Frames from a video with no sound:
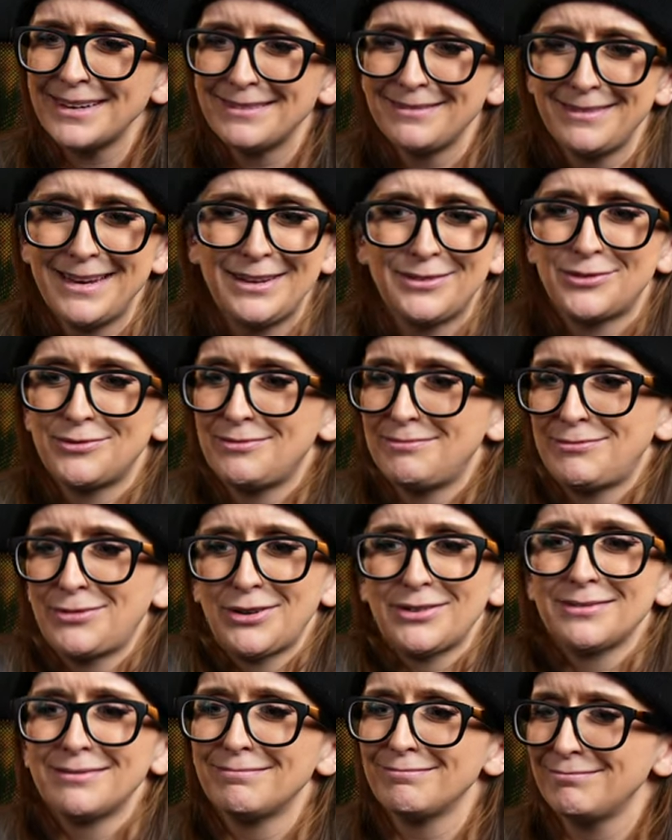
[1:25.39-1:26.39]
It
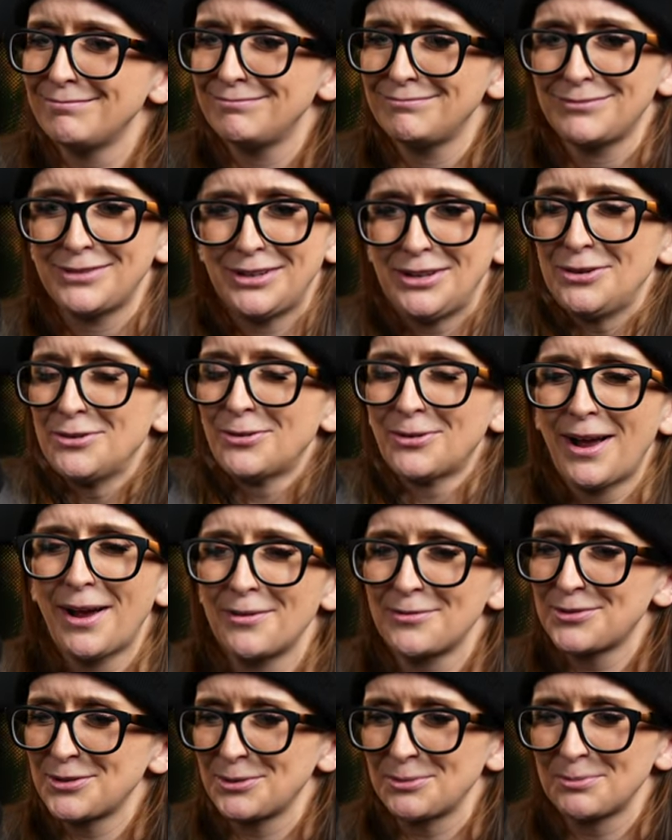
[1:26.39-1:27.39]
doesn't. You don't
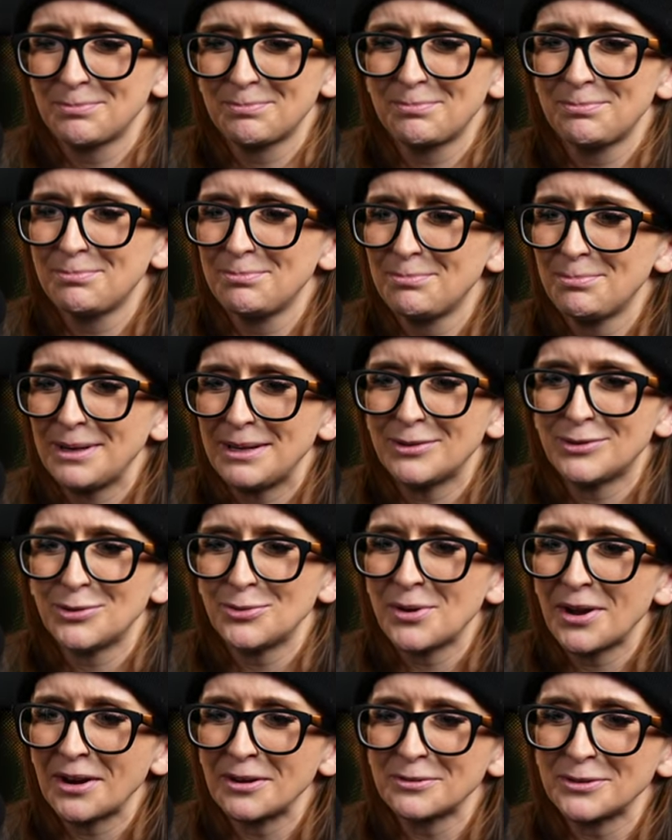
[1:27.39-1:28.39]
have to be too
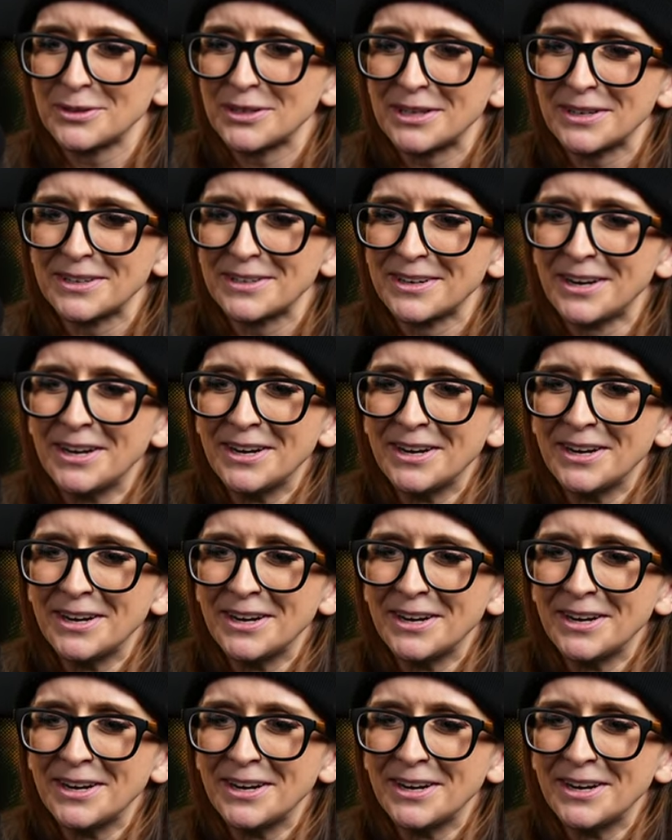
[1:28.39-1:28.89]
careful here.